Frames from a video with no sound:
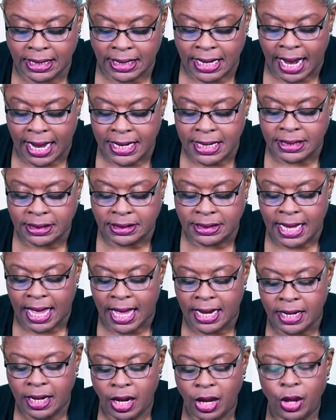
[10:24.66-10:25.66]
And that is
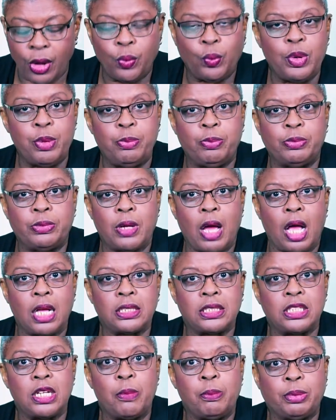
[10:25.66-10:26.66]
that
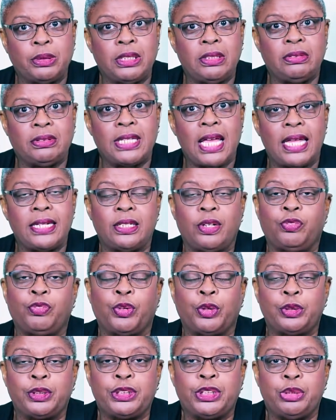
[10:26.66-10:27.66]
Some believe that
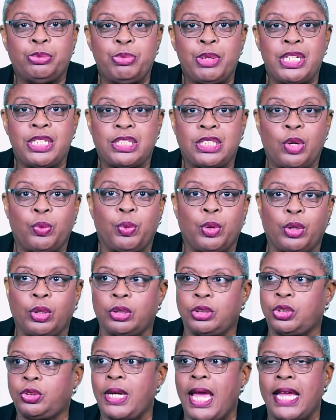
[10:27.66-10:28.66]
diversity means that we're going
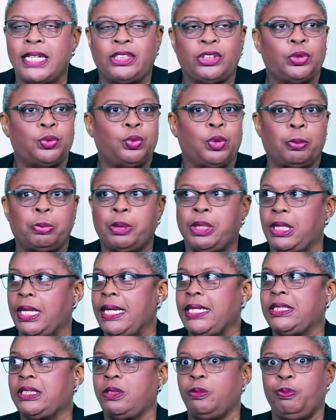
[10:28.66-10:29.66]
to try to
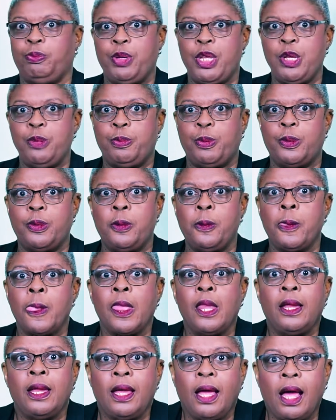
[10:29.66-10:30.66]
replace some people,
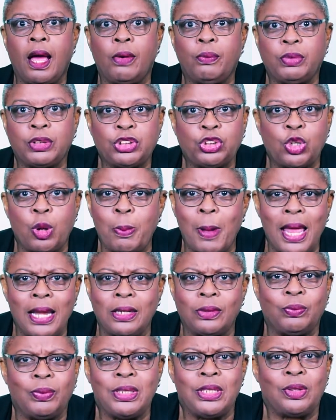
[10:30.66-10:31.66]
which nobody.
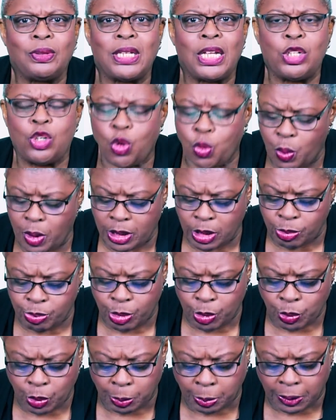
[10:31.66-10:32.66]
We know that no one can be
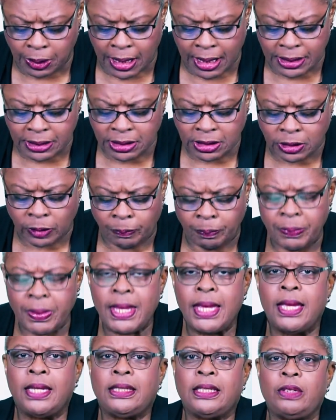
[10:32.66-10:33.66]
replaced.
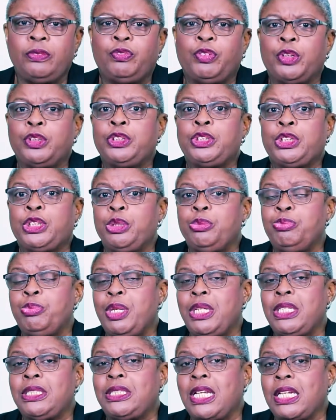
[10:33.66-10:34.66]
Diversity
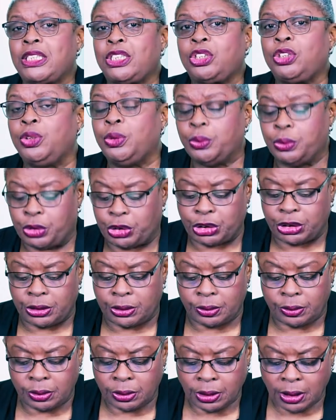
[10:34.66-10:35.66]
means exclusion.